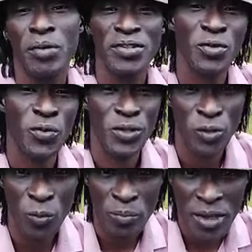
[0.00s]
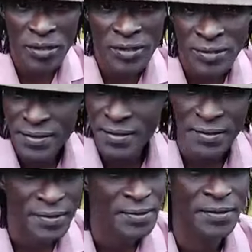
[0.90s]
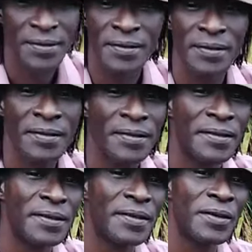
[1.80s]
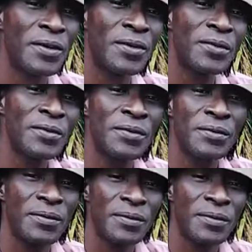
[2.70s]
Person with no merit. You know?